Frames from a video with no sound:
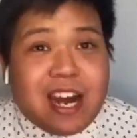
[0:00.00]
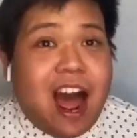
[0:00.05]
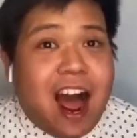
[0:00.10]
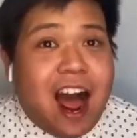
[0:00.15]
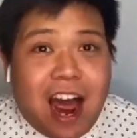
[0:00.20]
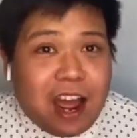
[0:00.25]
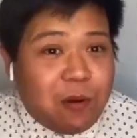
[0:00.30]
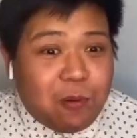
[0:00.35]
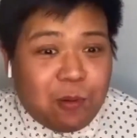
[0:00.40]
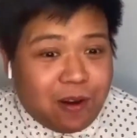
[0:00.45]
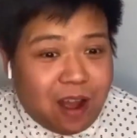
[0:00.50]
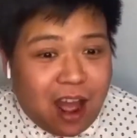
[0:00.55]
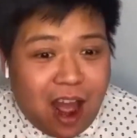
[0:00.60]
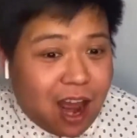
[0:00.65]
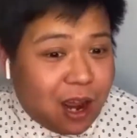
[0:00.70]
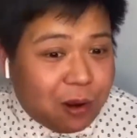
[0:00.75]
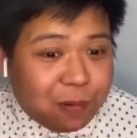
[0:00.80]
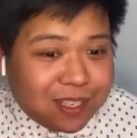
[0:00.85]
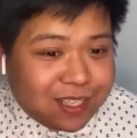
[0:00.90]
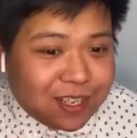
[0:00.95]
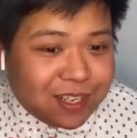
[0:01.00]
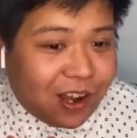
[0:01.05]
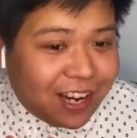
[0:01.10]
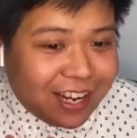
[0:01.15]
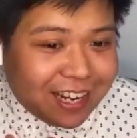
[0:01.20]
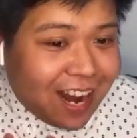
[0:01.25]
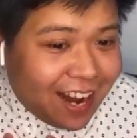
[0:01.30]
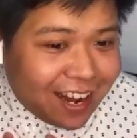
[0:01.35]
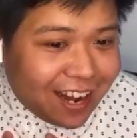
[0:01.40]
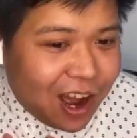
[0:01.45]
I was
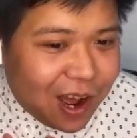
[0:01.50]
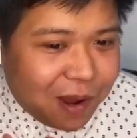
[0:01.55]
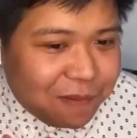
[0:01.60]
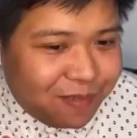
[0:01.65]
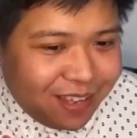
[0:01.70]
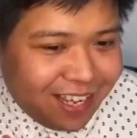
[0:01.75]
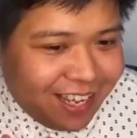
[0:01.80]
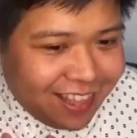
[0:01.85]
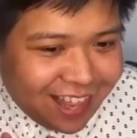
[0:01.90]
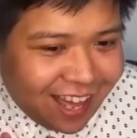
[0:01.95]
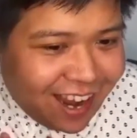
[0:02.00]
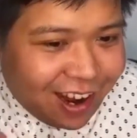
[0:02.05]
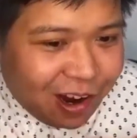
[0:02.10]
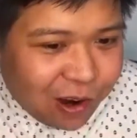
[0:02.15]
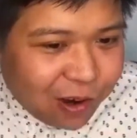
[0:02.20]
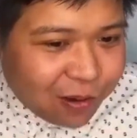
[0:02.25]
gutted I can't be there,